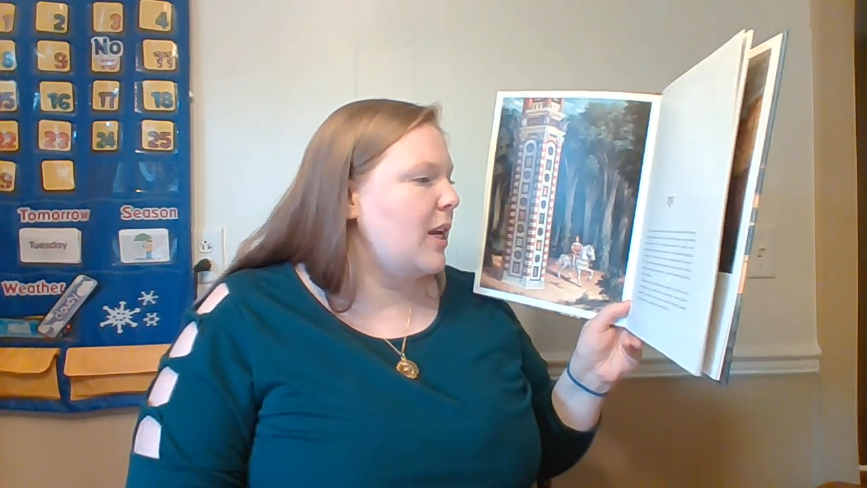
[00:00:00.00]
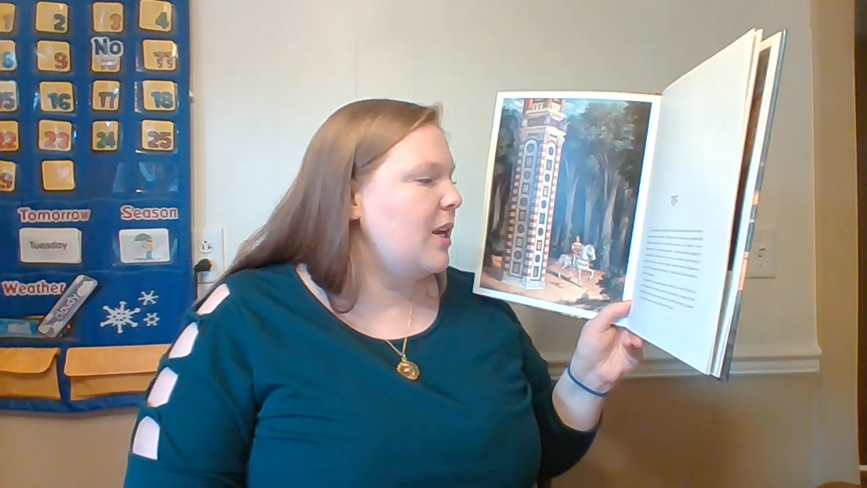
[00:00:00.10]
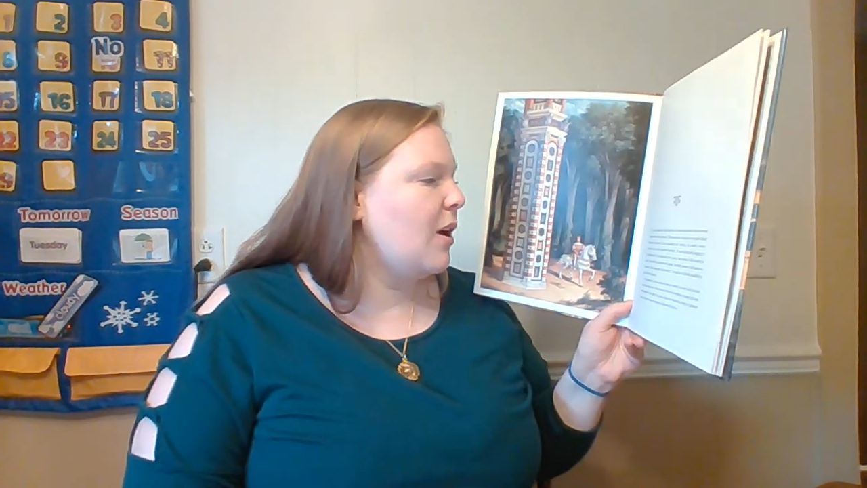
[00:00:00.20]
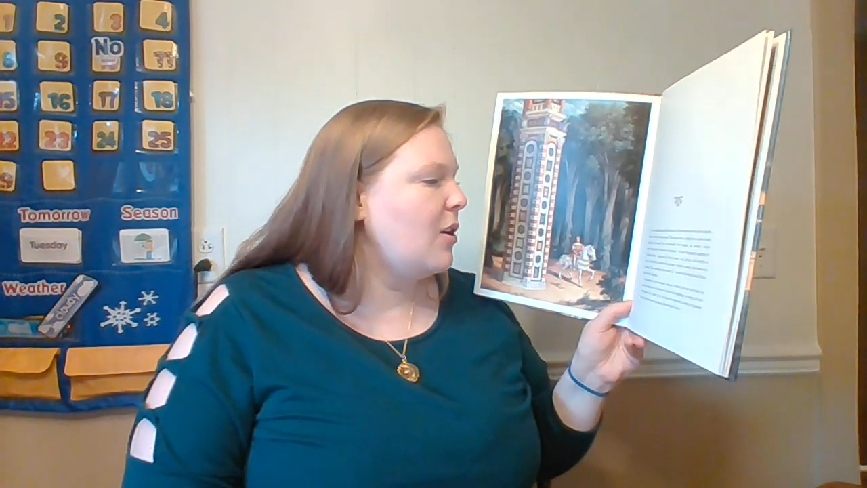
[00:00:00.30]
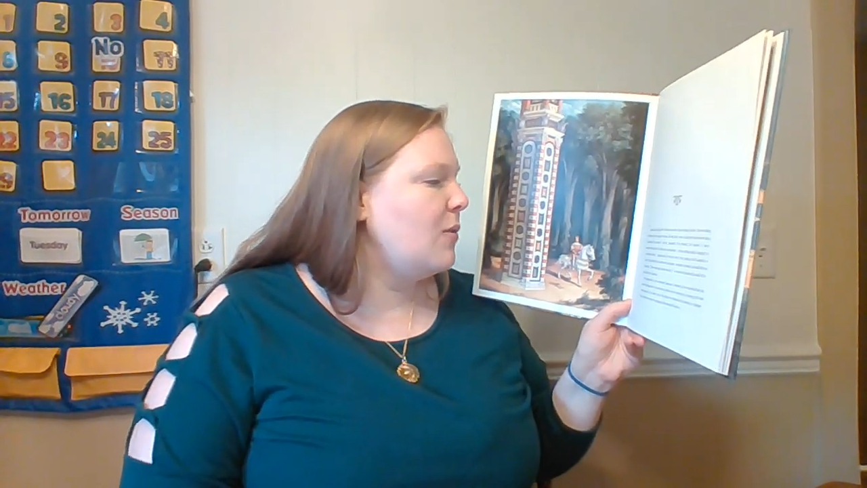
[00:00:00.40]

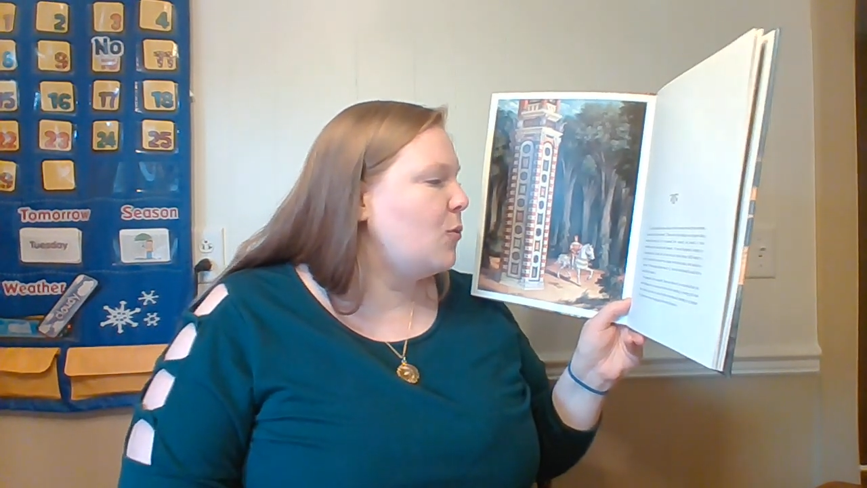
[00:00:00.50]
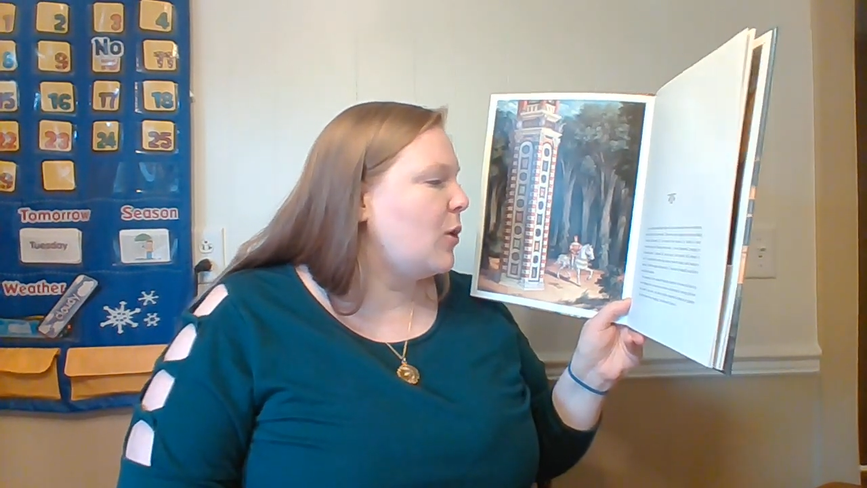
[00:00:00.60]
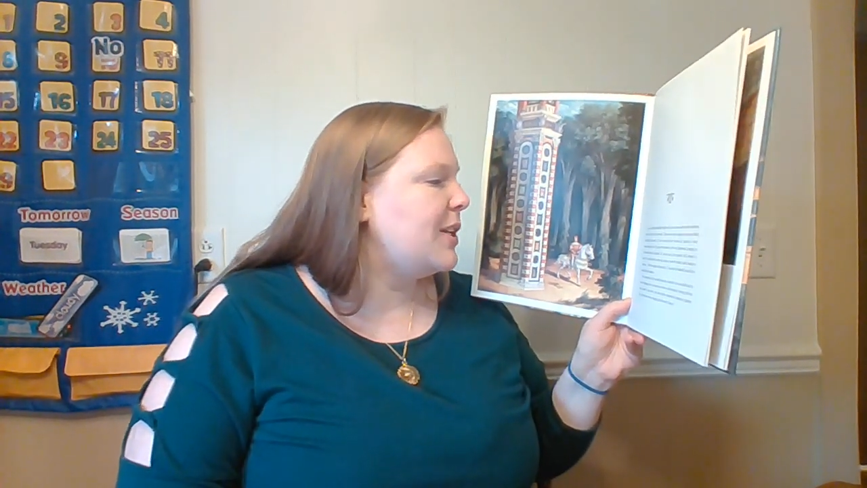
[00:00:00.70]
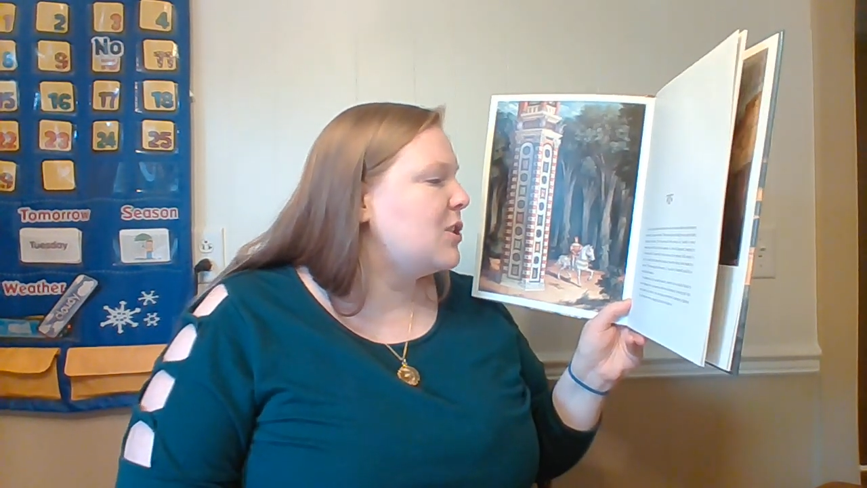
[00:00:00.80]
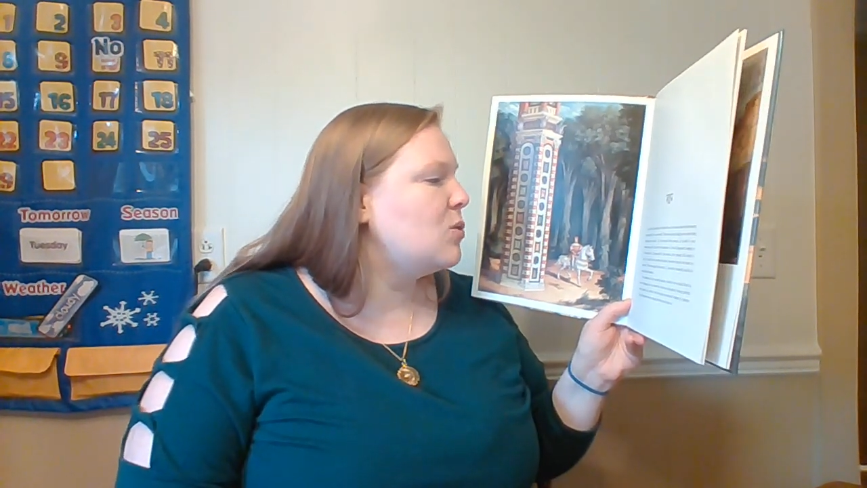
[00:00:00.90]
he heard a
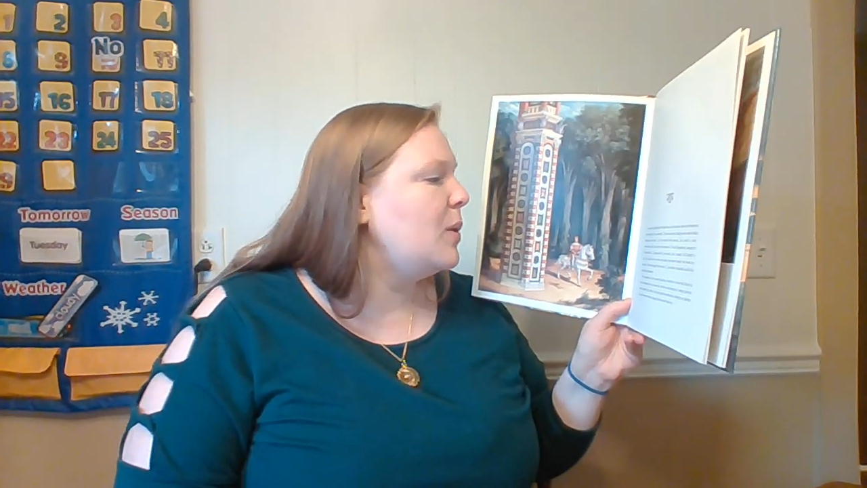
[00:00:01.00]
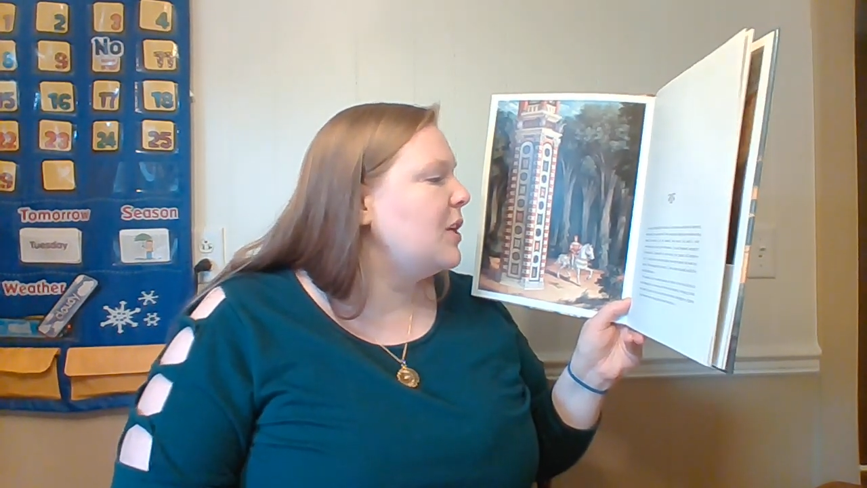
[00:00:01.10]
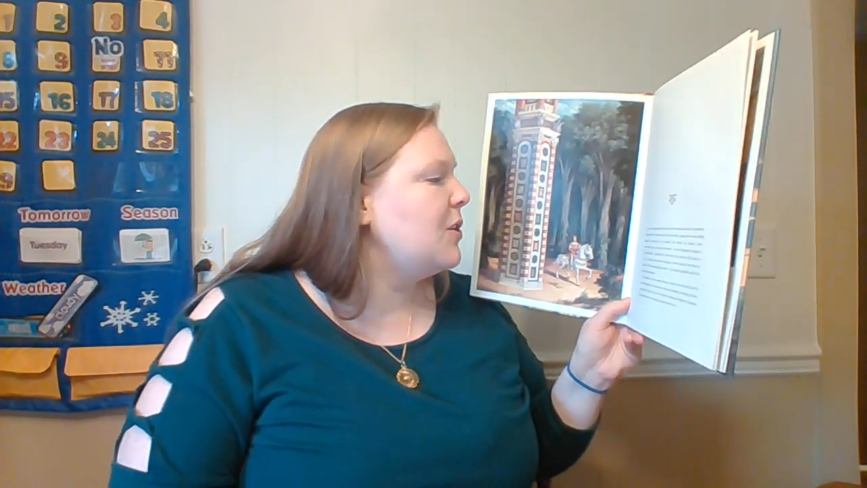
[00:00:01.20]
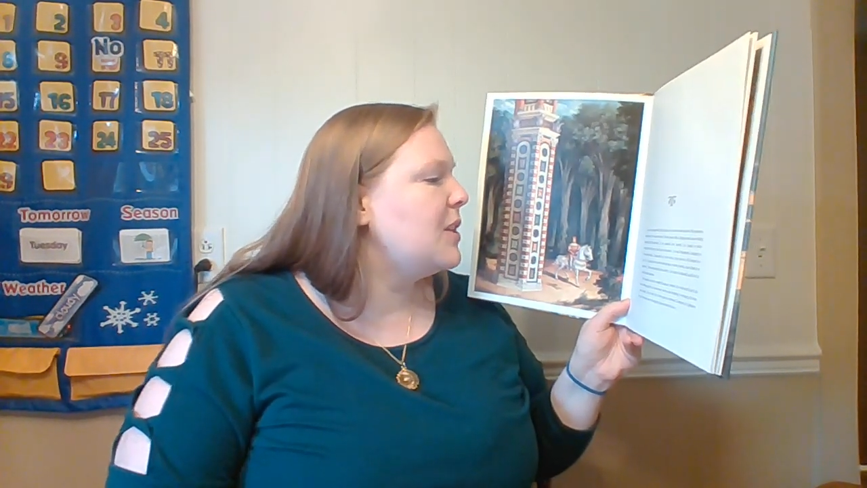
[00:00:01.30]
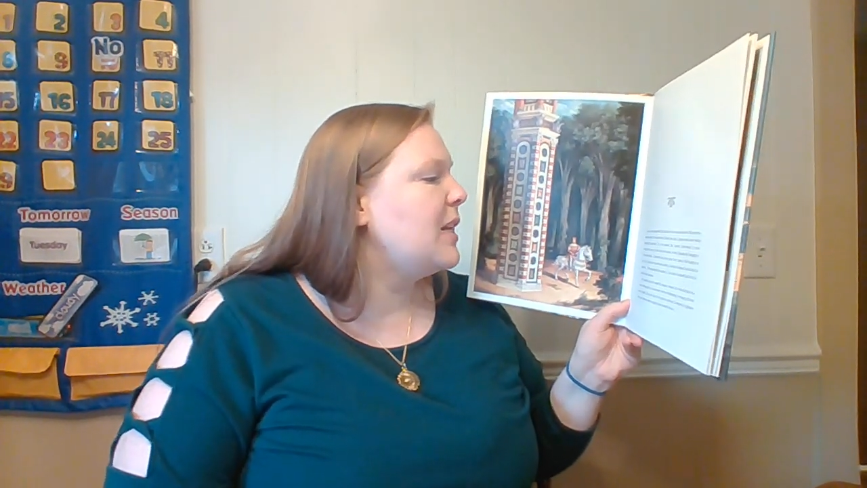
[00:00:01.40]
voice
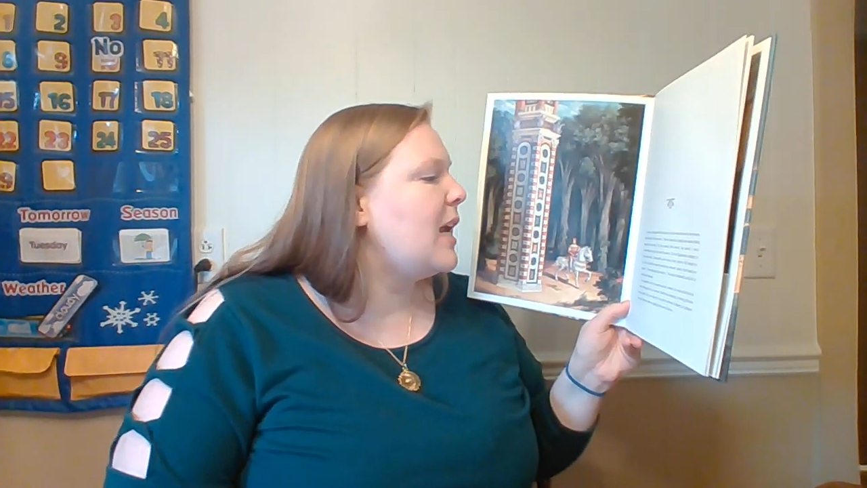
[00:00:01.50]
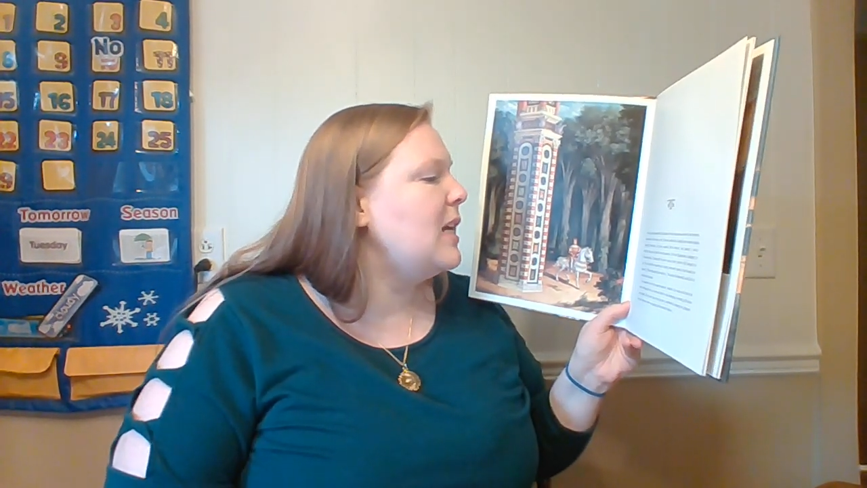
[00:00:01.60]
sweeter than